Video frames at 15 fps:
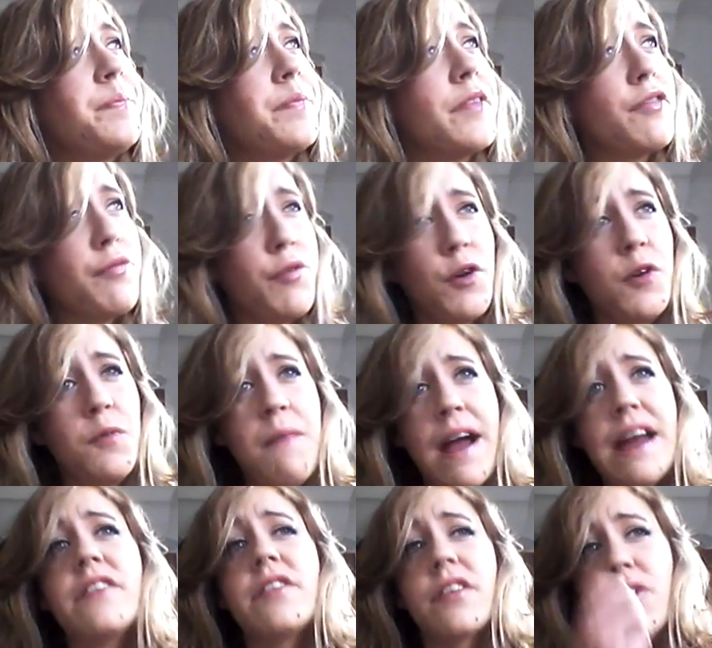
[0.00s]
through
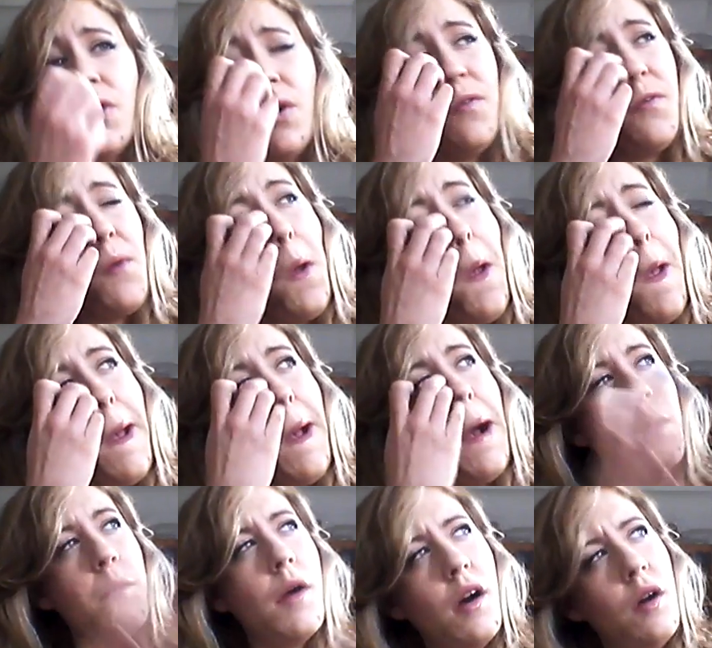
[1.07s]
major sort of,
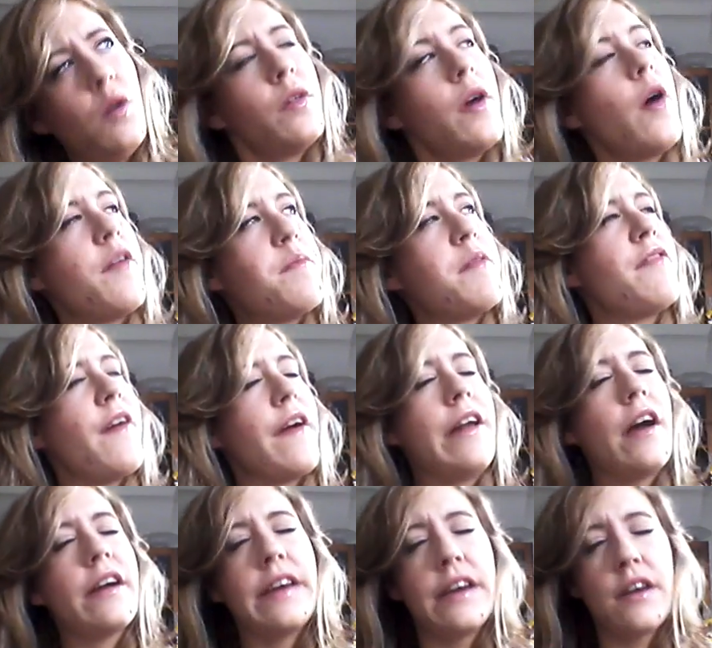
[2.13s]
although I've been very
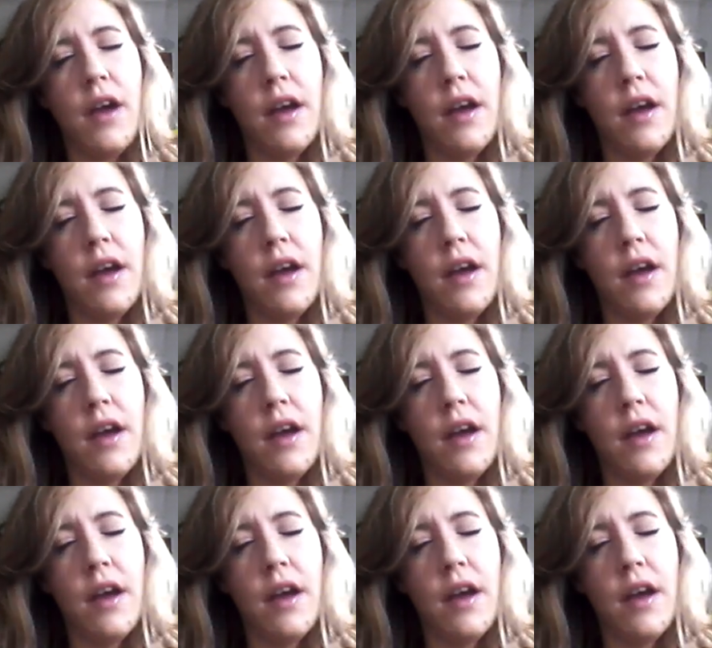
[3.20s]
lucky and